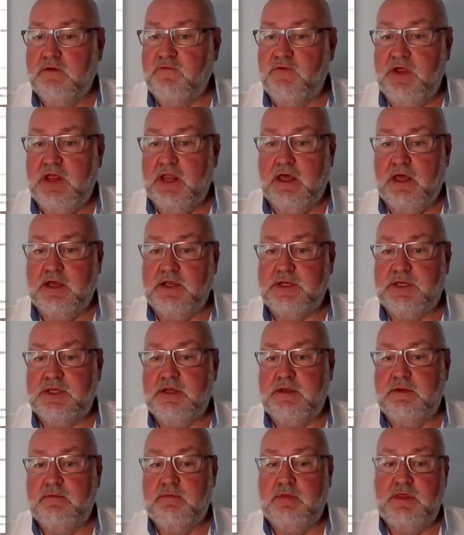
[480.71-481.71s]
not have
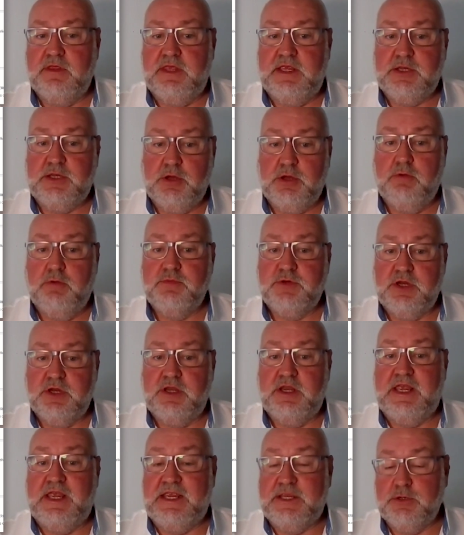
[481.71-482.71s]
realized, but this
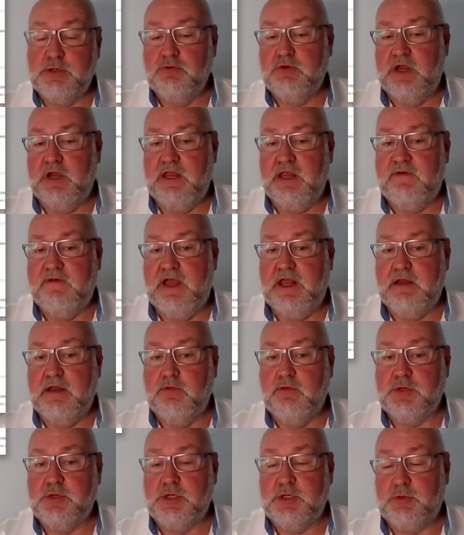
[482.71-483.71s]
option is already
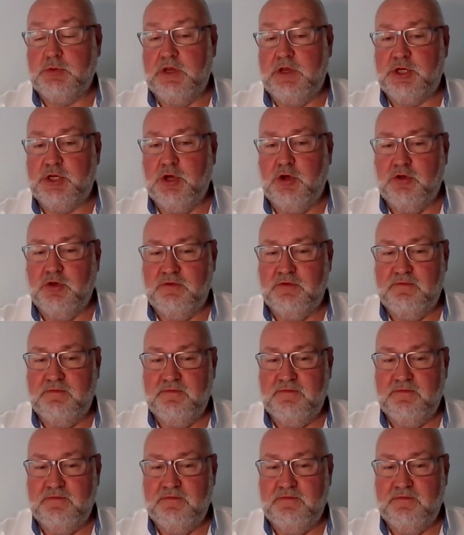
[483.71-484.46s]
available to switch on.